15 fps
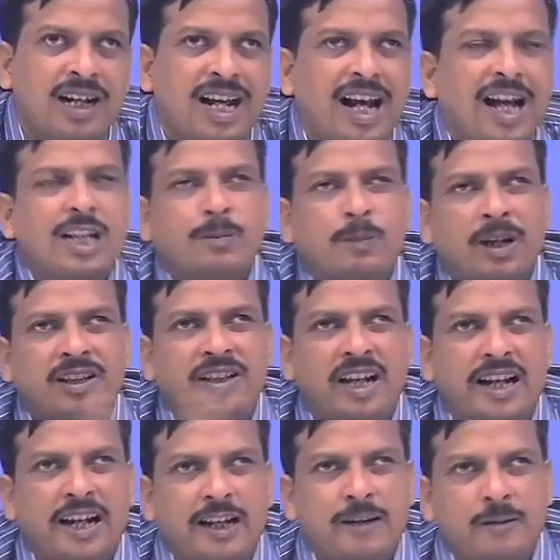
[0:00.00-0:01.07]
as per the
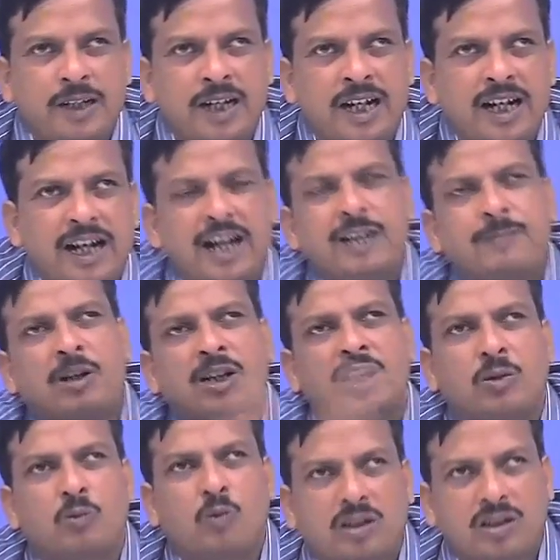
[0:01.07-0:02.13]
NBA, as per
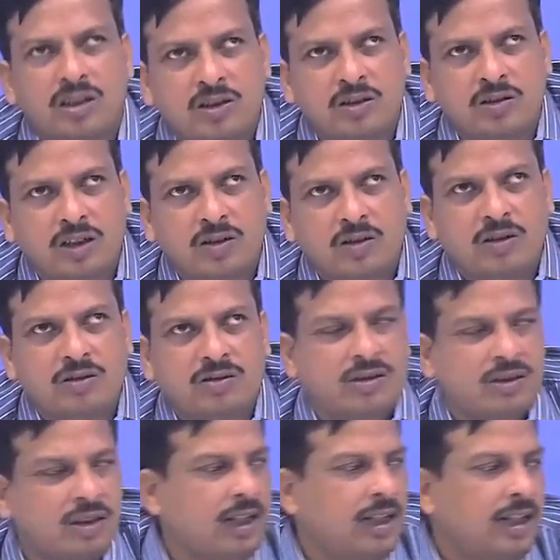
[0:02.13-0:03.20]
the Washington records,
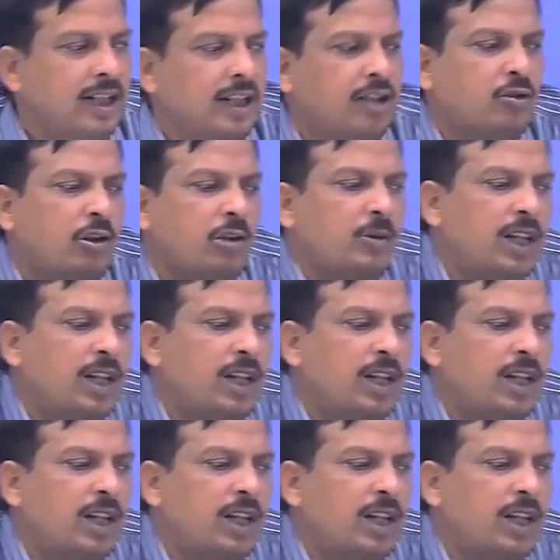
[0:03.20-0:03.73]
it should be